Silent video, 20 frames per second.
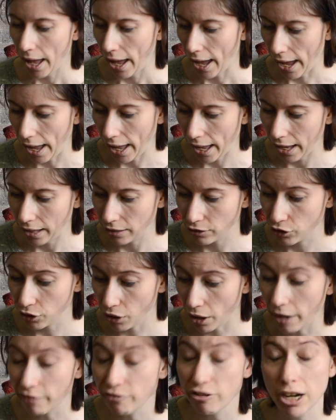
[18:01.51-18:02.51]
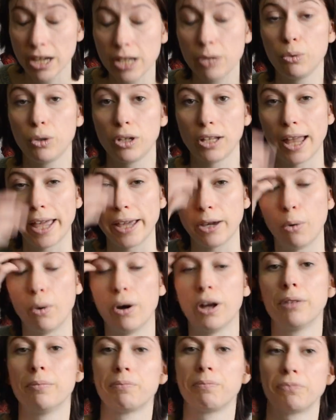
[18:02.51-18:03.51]
And so I really would like
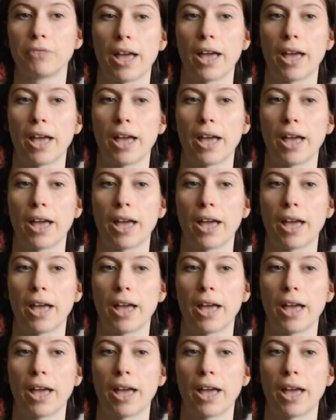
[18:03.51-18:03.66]
one.